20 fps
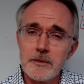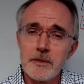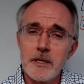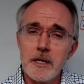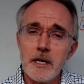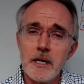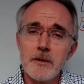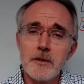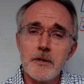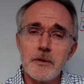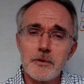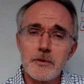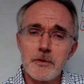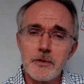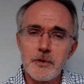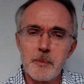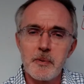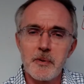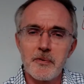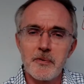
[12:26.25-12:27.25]
and end users
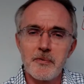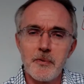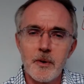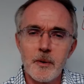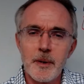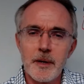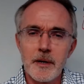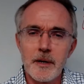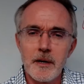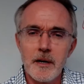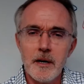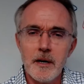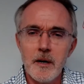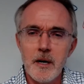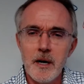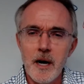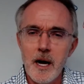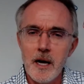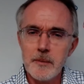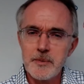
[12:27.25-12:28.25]
are performing
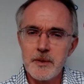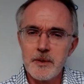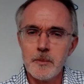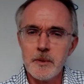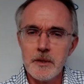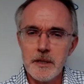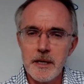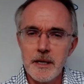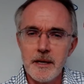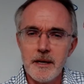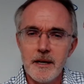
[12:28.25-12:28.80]
optimally,